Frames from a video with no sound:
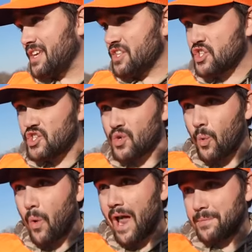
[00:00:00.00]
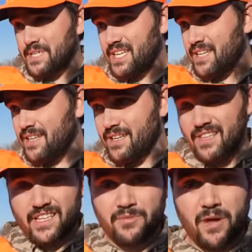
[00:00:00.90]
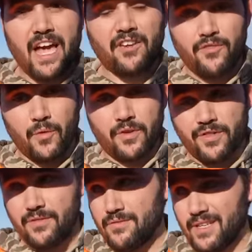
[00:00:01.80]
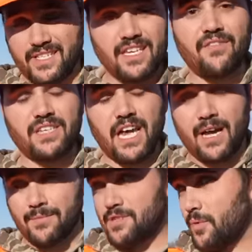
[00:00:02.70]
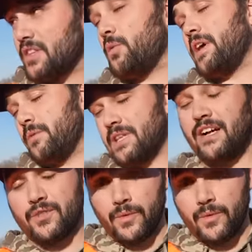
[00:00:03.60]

swept this back and forth like seven times with the wind, without the